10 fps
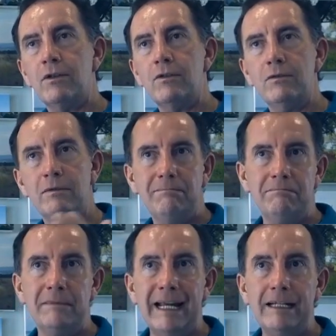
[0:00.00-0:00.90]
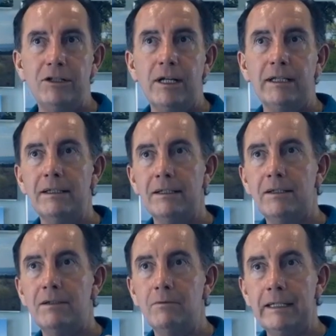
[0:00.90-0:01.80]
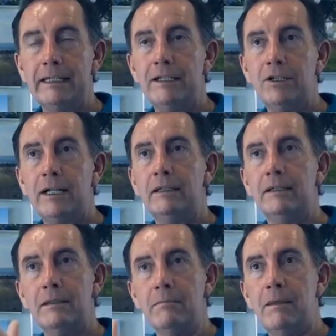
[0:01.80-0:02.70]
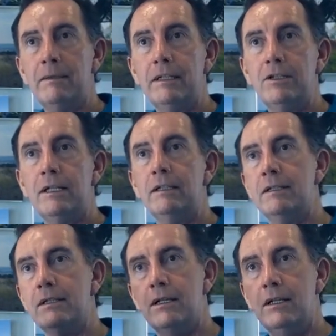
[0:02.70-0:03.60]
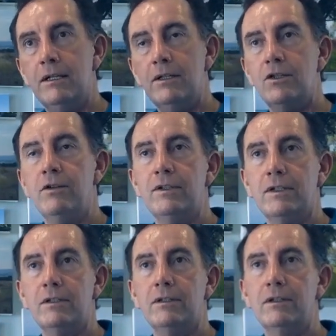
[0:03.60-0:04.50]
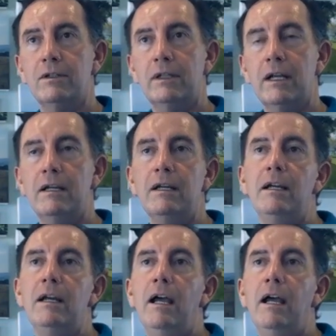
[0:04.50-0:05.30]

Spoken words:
So daily checklist, weekly checklist, monthly checklist, service. Okay.